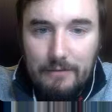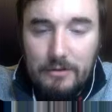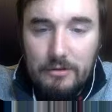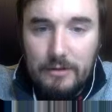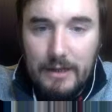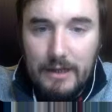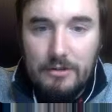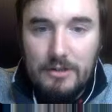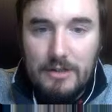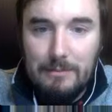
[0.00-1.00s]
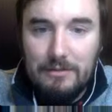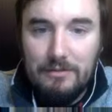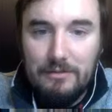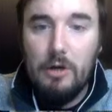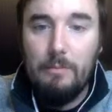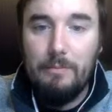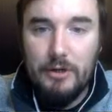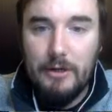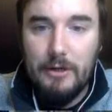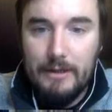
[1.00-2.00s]
official English name is taupe
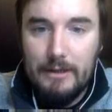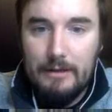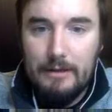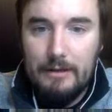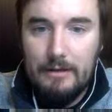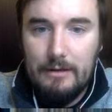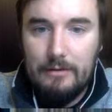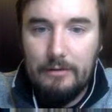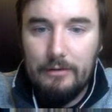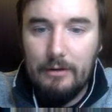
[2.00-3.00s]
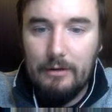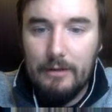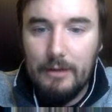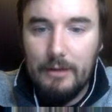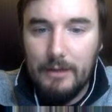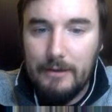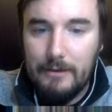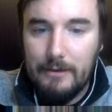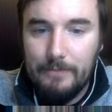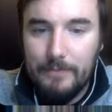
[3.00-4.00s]
shark. So there we
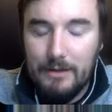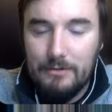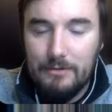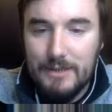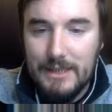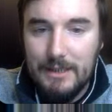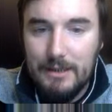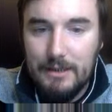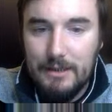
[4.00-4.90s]
go. Interesting.